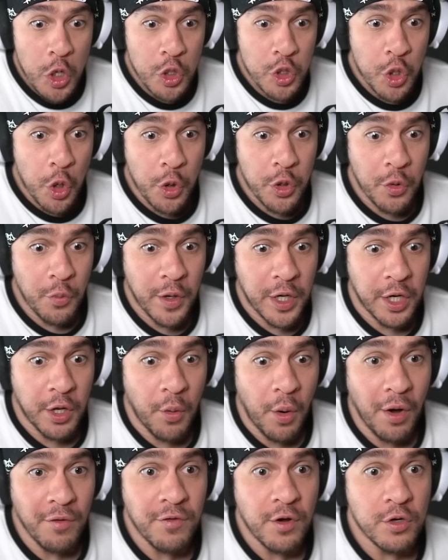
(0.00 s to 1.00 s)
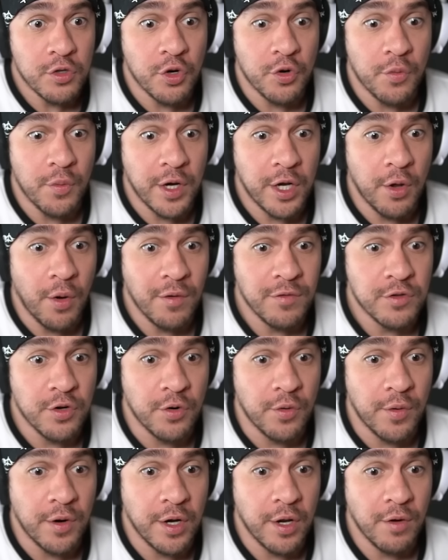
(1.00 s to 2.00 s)
Turn the radio off. Turn the radio off. Turn
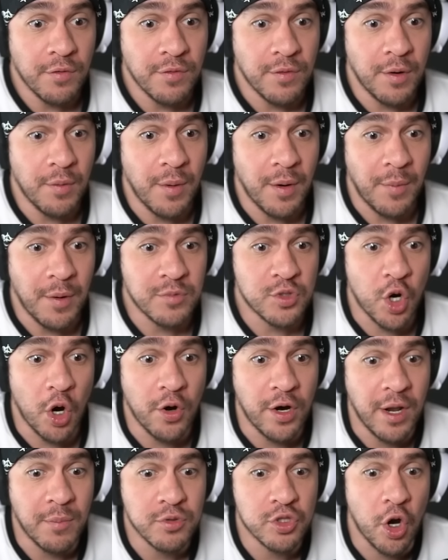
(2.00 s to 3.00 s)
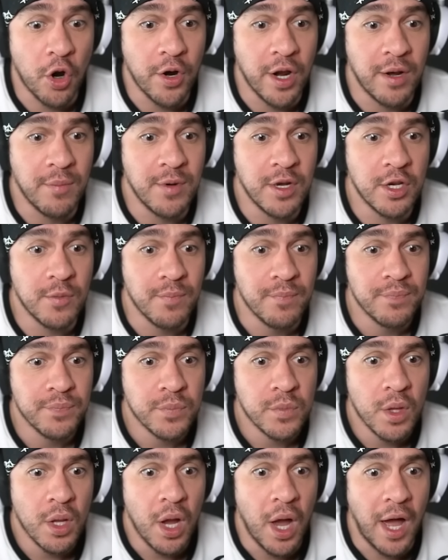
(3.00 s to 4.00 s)
the radio off. Never mind. I'm sorry. I'm sorry. I didn't
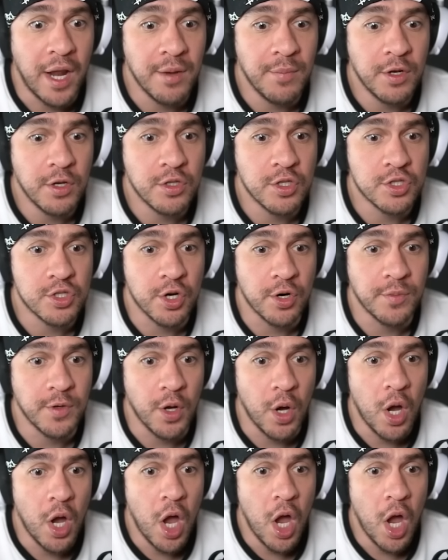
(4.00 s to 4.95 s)
mean to disturb you.